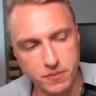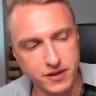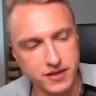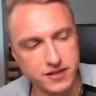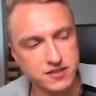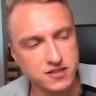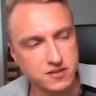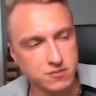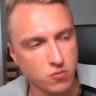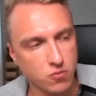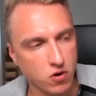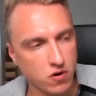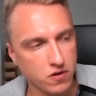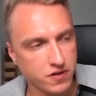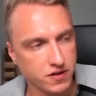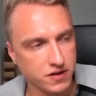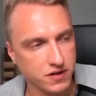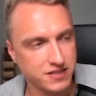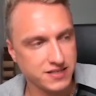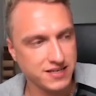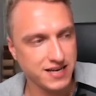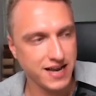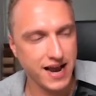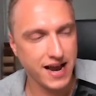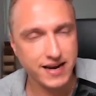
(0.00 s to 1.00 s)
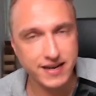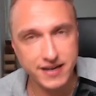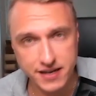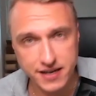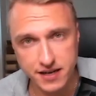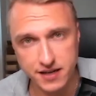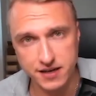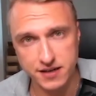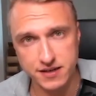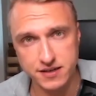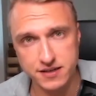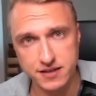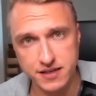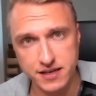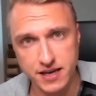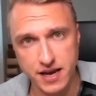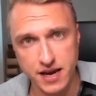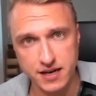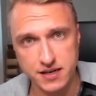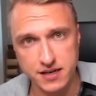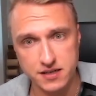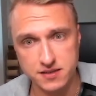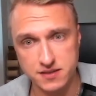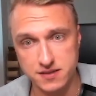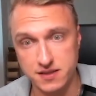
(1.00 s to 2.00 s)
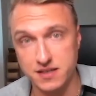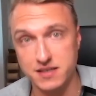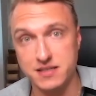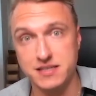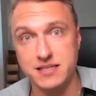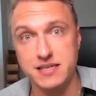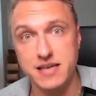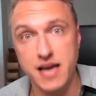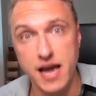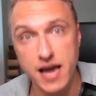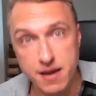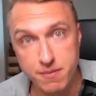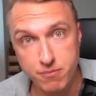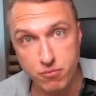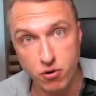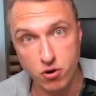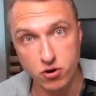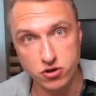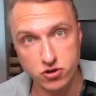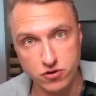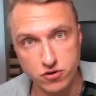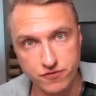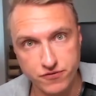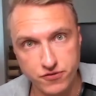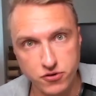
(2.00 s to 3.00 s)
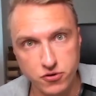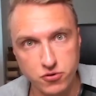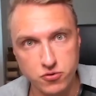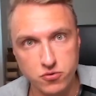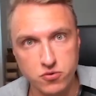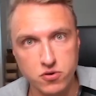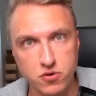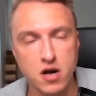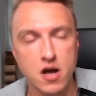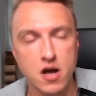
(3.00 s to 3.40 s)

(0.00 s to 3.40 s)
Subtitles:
it's more the technical indicators, the TA point of view,